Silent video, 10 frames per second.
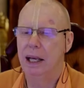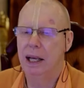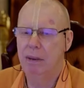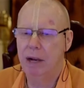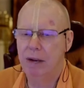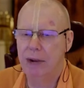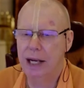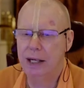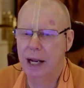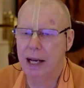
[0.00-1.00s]
What have I
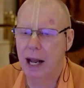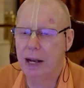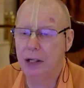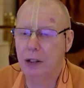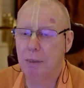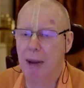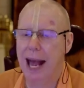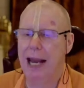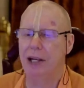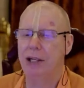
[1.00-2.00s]
done now? In
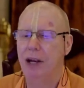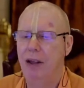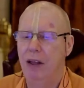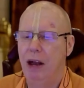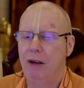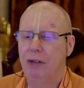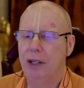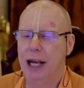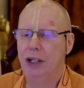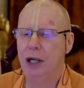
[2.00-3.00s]
spite of
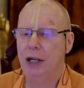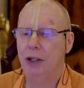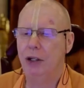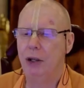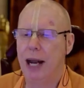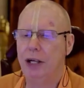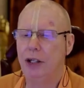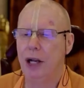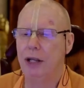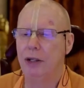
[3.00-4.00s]
such
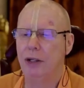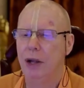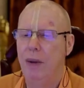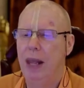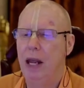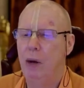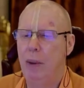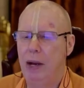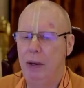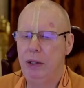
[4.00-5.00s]
instructions,
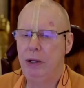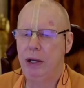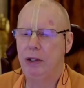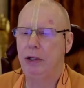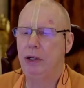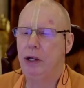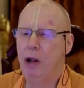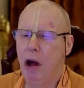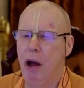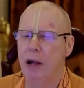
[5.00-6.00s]
one who does
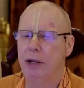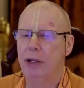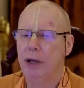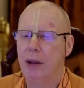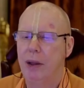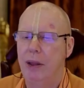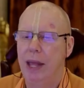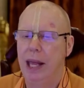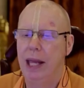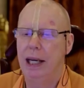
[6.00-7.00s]
not
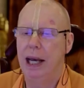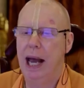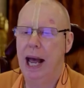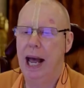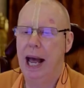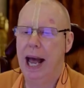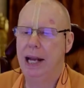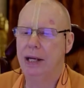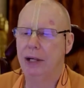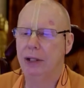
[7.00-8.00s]

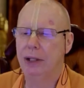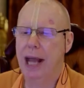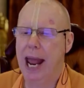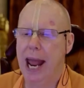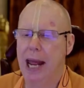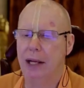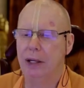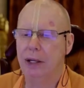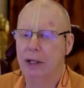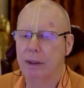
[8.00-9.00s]
understand